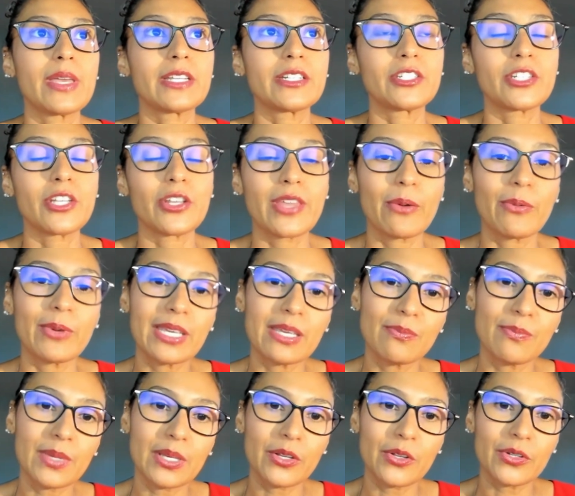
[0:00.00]
so that we
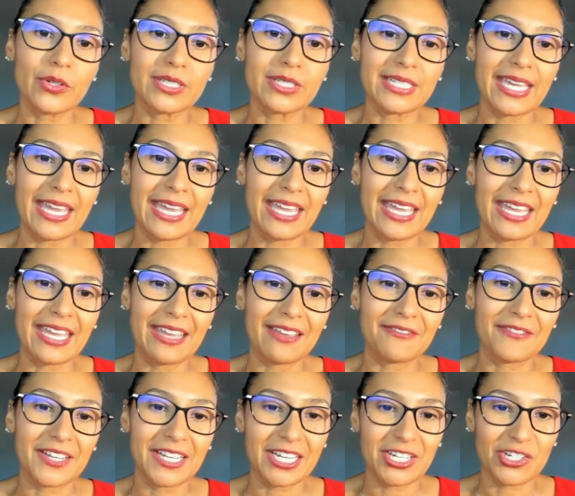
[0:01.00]
can build
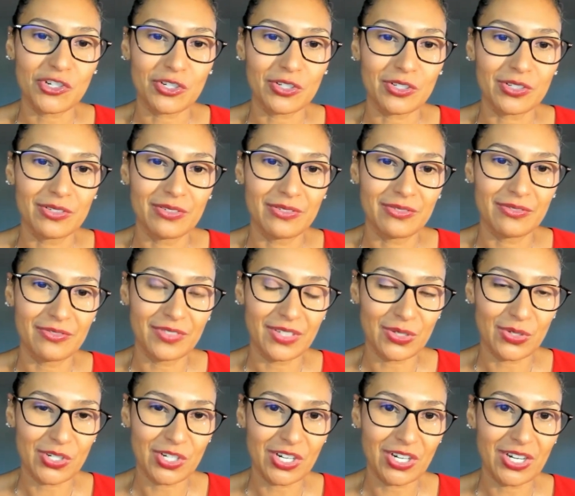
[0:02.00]
a financial
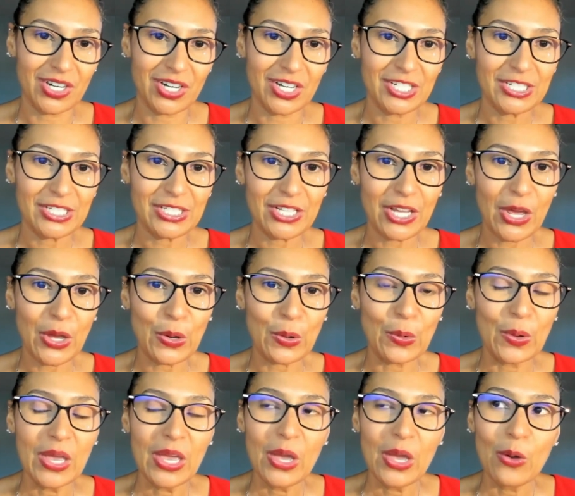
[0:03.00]
future.
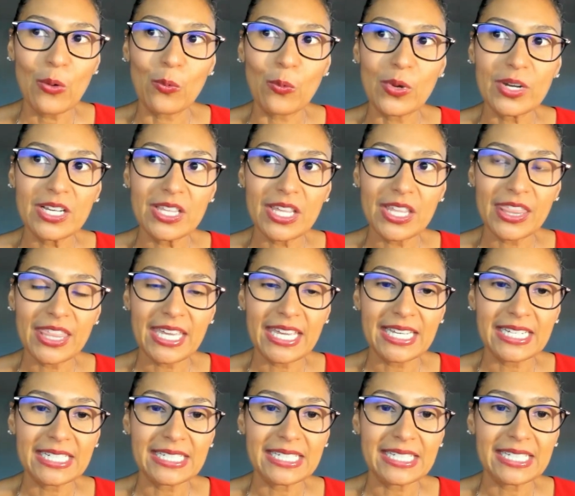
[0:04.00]
So one of the
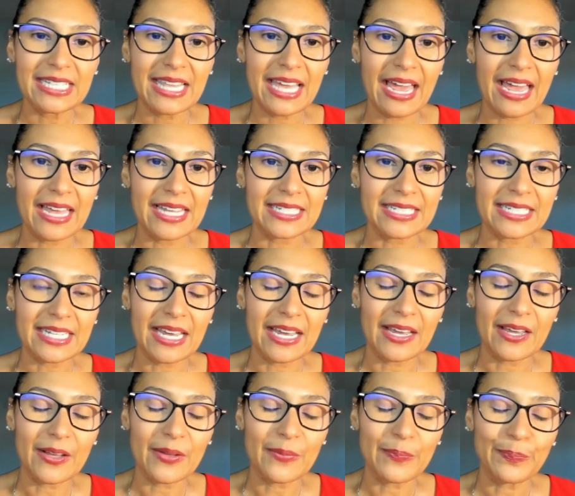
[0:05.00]
things that
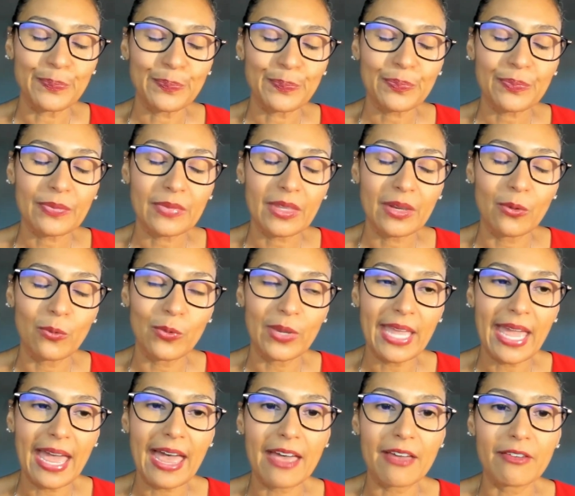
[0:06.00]
we
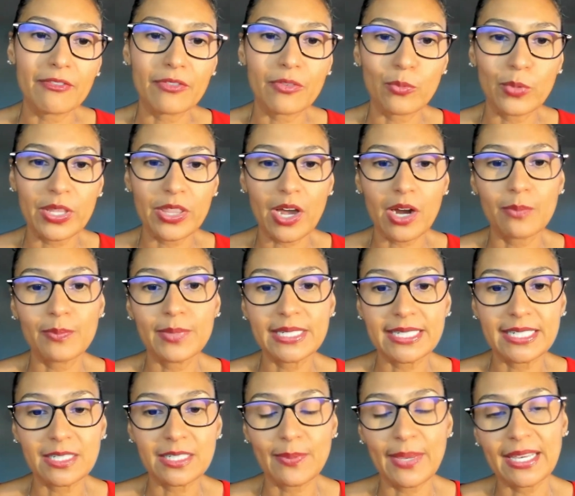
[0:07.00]
have with our
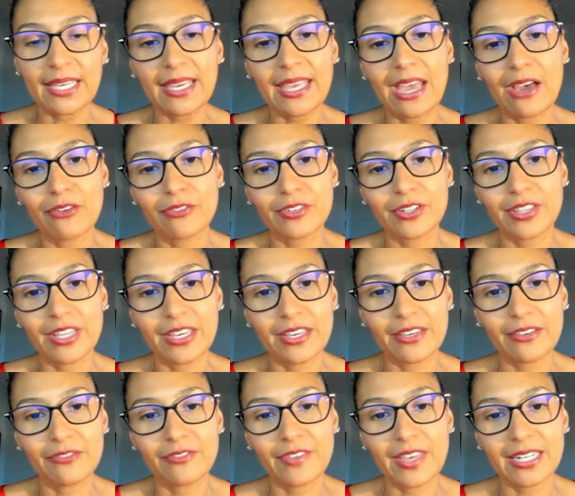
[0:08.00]
business bank account for
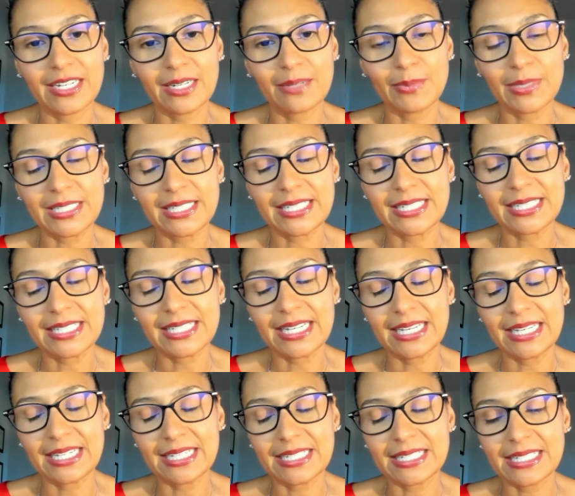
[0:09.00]
the vending business
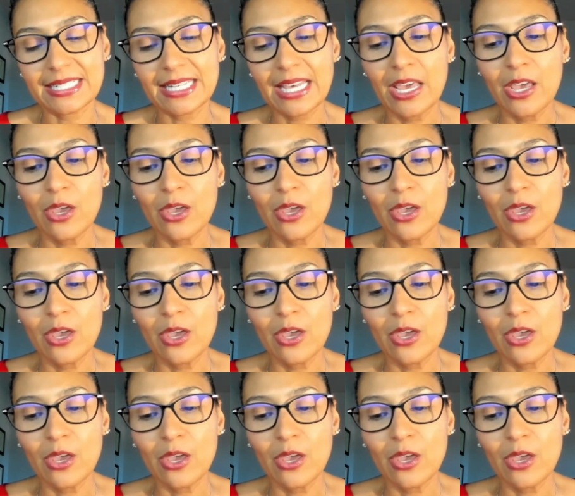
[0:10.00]
is